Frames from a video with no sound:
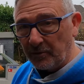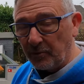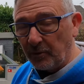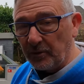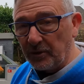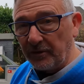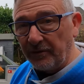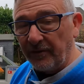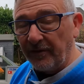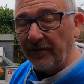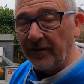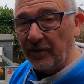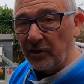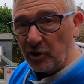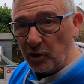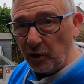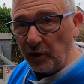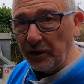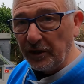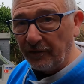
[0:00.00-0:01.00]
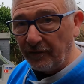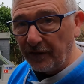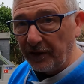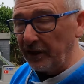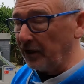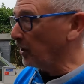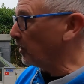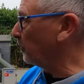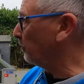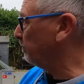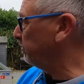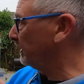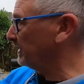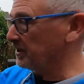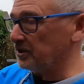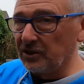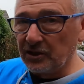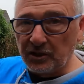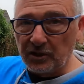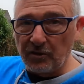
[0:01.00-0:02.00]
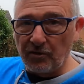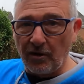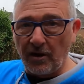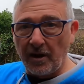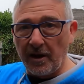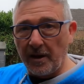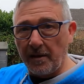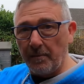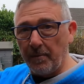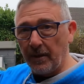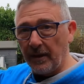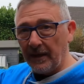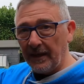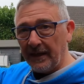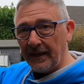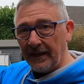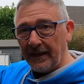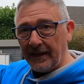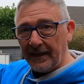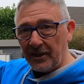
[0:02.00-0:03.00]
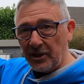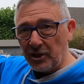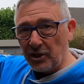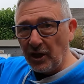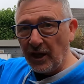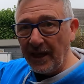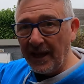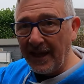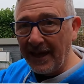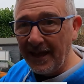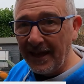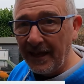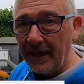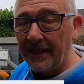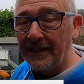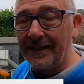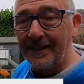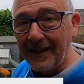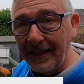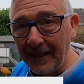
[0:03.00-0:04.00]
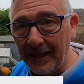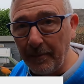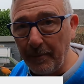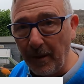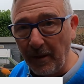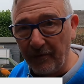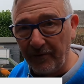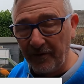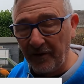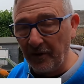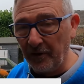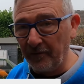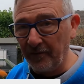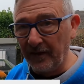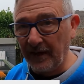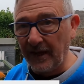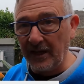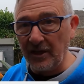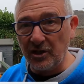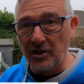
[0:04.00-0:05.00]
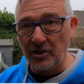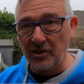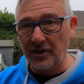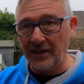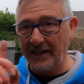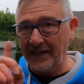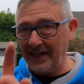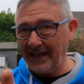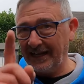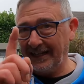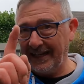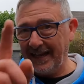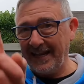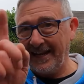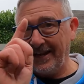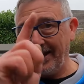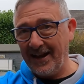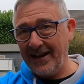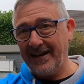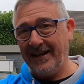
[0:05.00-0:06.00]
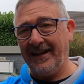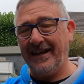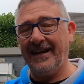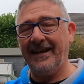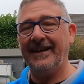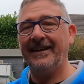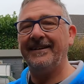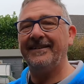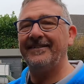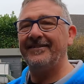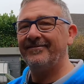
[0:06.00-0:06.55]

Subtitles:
much for watching. If you've enjoyed the video, please subscribe, share, ding the bell for notifications, and click that like.